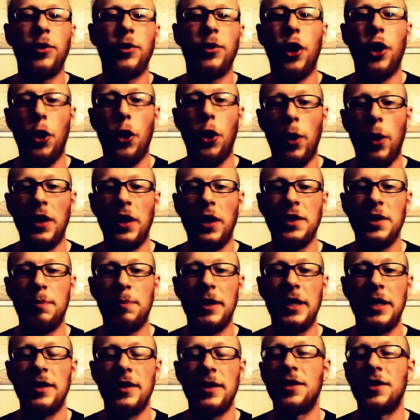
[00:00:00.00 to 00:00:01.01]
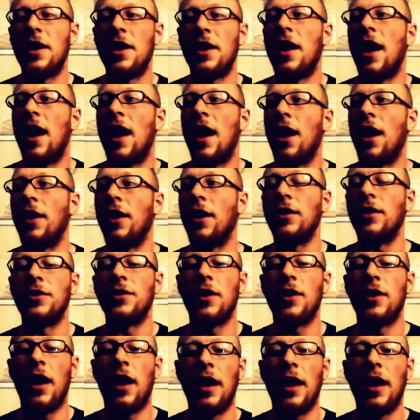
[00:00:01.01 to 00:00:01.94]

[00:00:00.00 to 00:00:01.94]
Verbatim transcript: co-husbands and